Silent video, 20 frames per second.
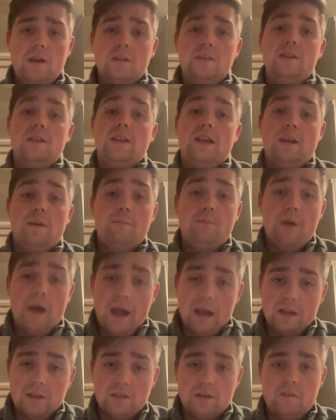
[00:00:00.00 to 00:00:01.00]
to the
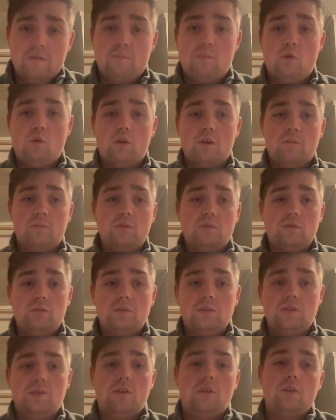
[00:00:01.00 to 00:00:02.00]
impact of portable
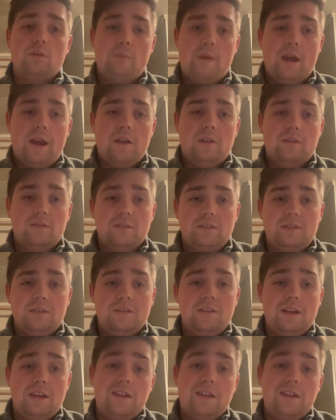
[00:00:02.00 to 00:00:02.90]
solar panels